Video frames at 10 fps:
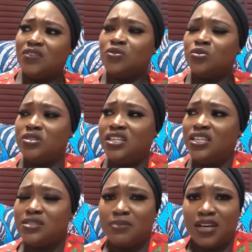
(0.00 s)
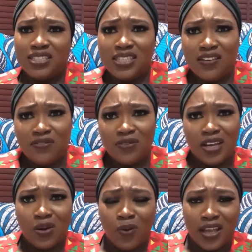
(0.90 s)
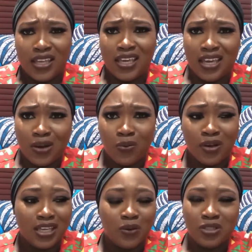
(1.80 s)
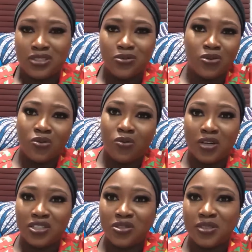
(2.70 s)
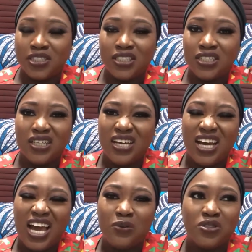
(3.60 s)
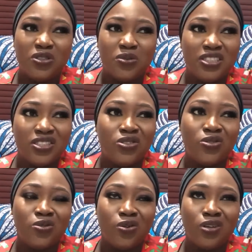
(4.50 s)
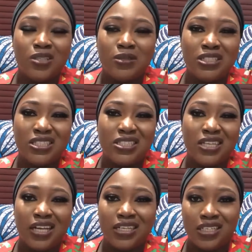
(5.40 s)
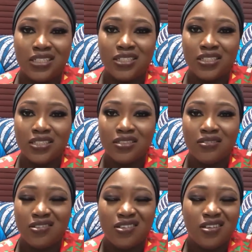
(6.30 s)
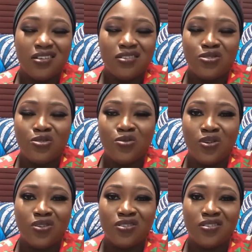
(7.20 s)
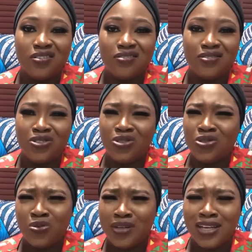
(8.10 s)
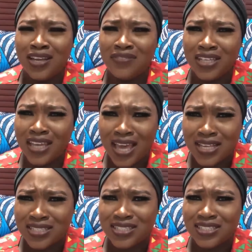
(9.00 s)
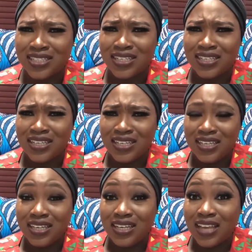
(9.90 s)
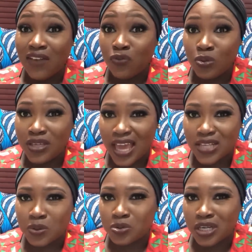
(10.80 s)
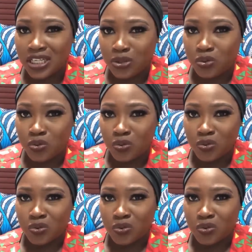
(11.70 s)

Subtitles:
Even to date man say for like 1 year, we still don't know what we're doing. I wouldn't do it. It's too long, especially in this day and age. It's too long. 11 years. 11 years. Which one are they do?